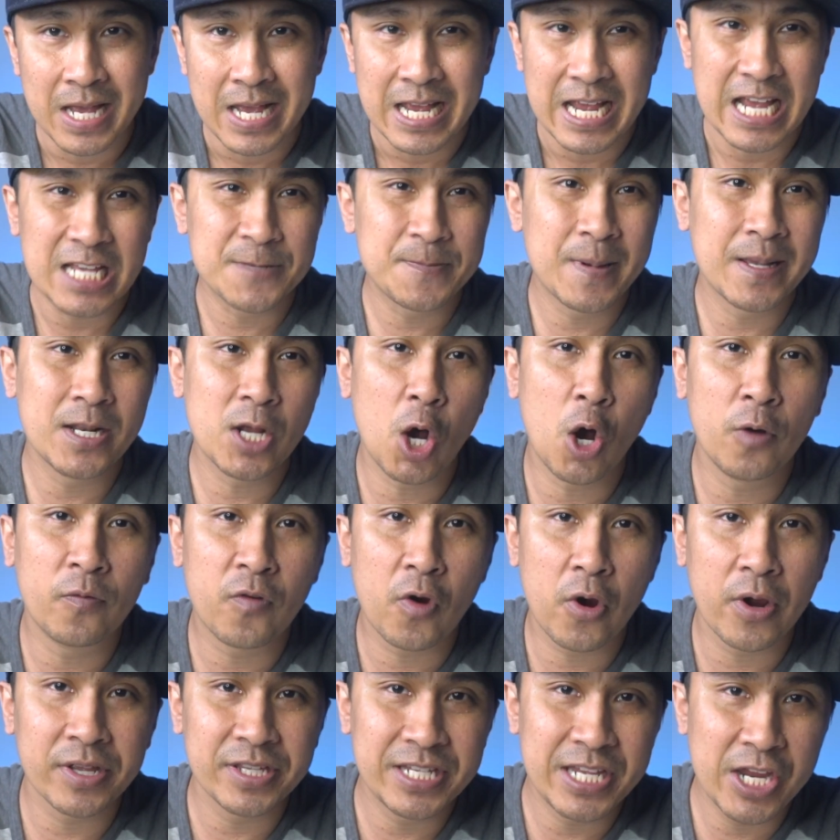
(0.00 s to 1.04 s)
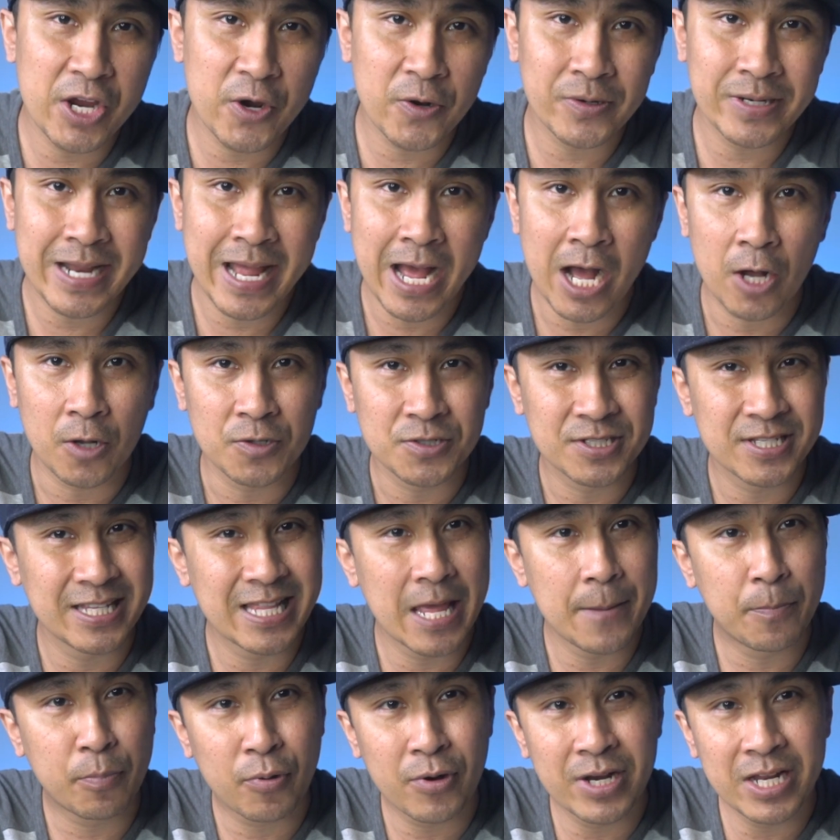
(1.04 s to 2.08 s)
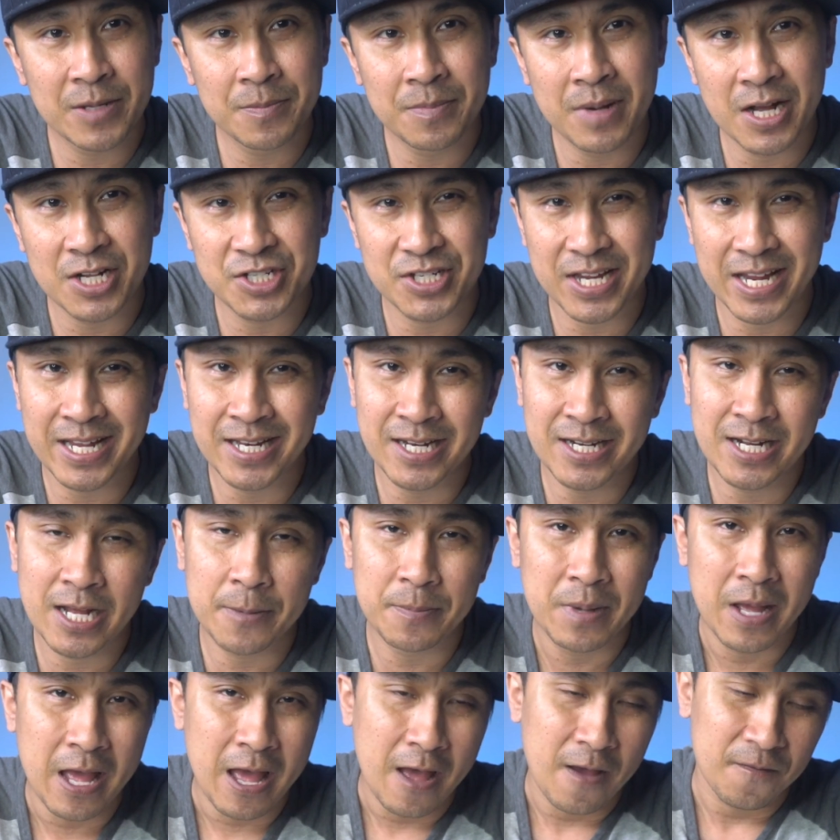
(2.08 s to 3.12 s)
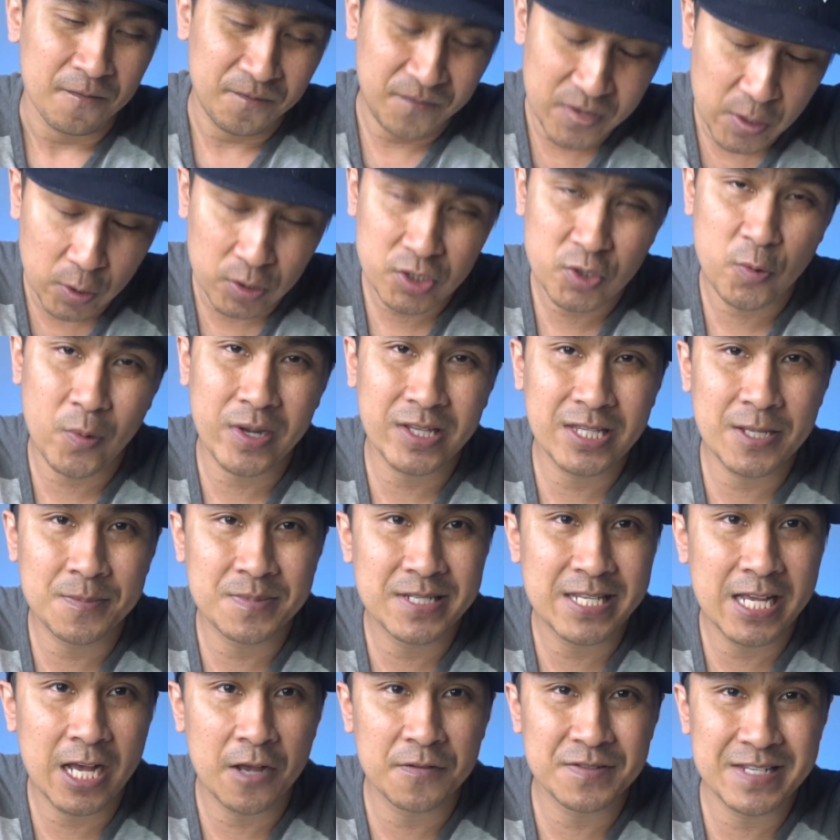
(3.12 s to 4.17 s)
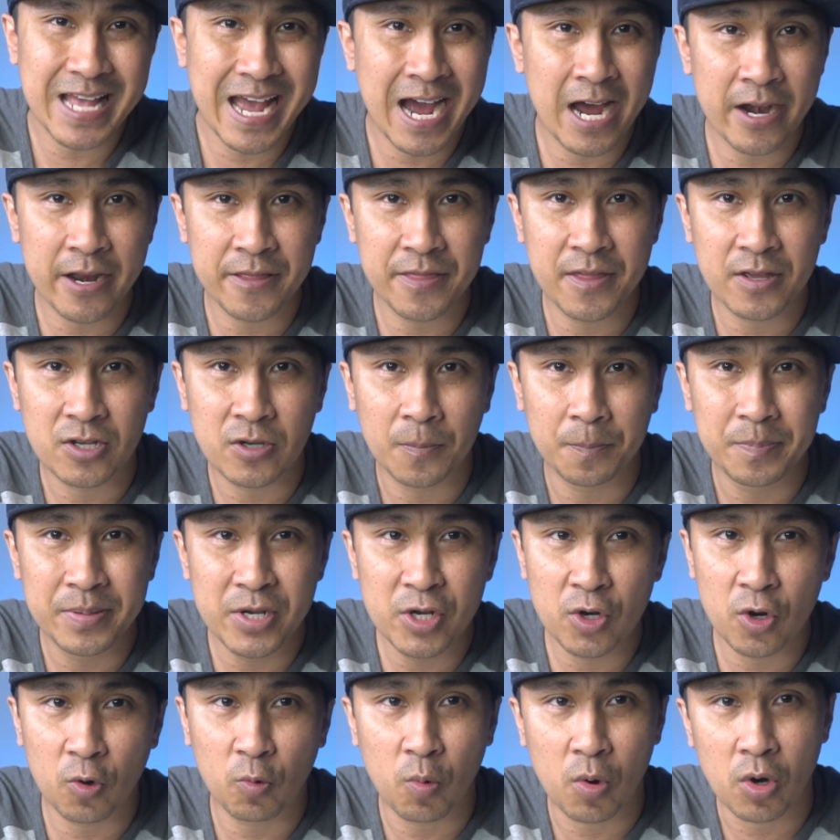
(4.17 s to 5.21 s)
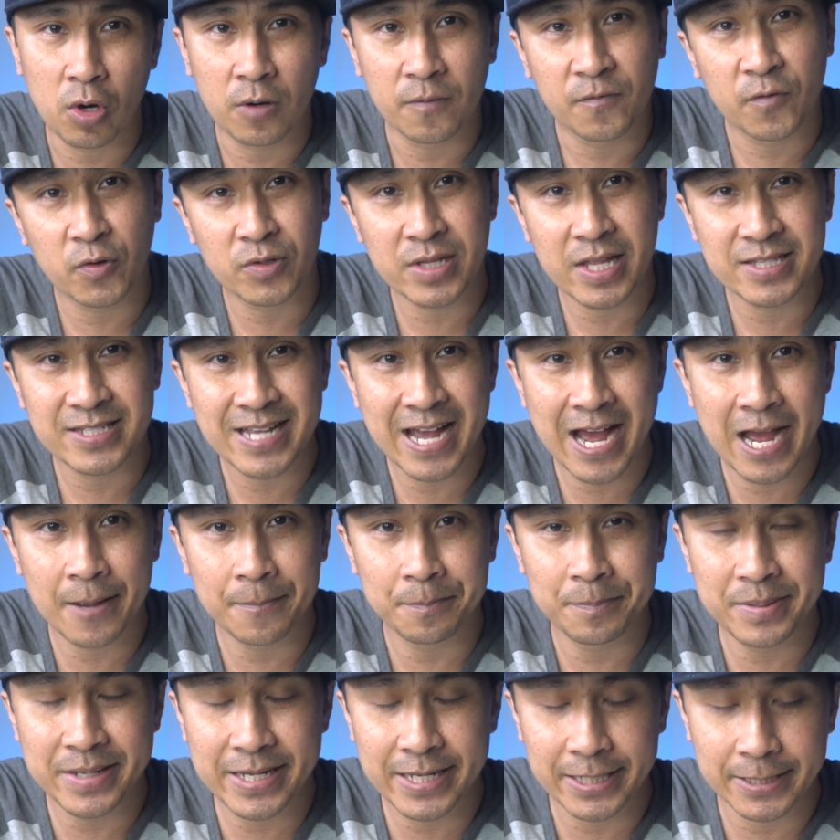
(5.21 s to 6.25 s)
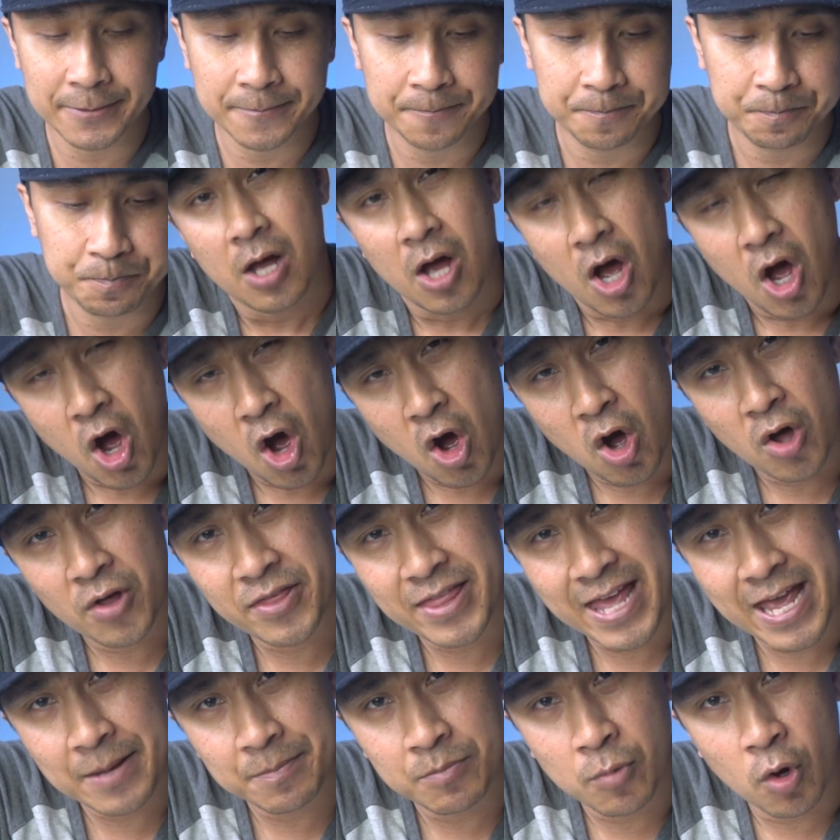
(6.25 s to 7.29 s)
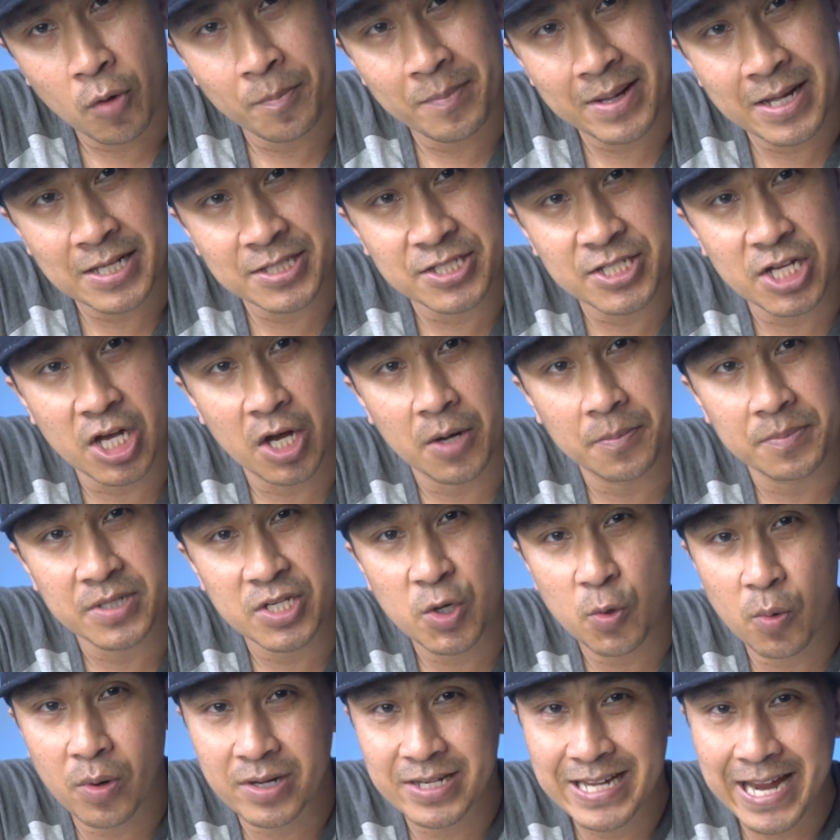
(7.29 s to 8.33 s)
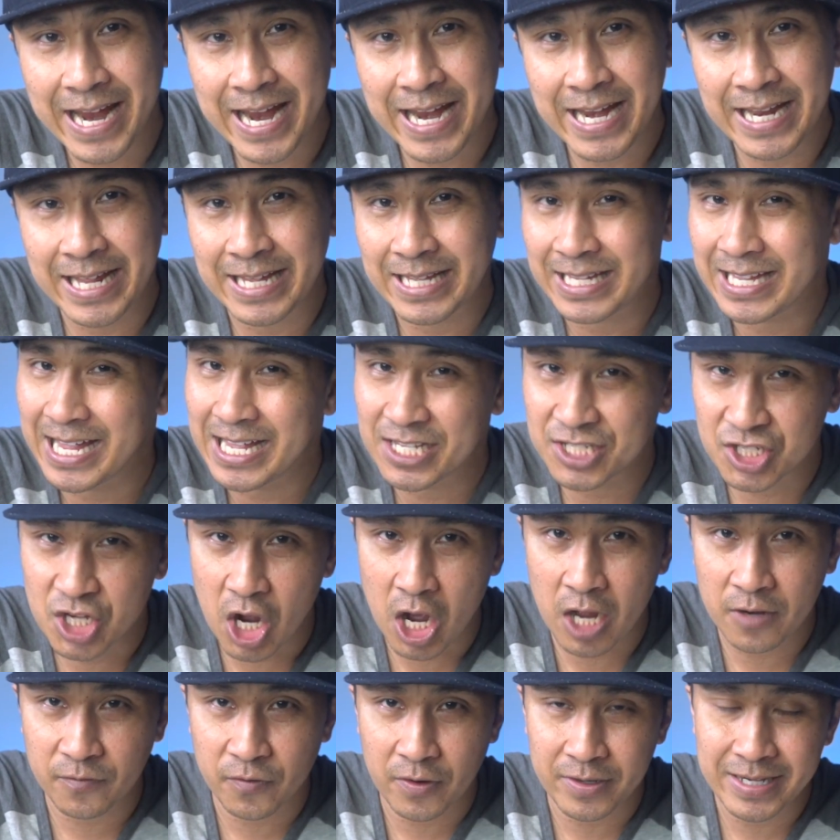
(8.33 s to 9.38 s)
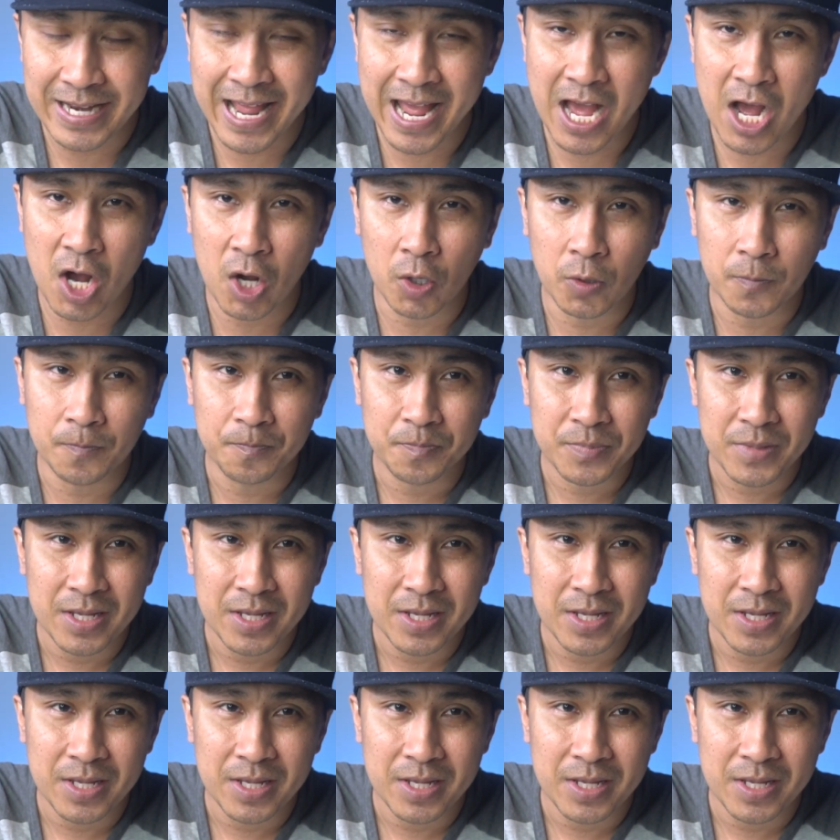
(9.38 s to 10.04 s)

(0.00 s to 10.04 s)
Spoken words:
It's been over a year now, so they pretty much ended up filtering themselves out of the computer world for the time being. All that momentum you were gaining is gone for now.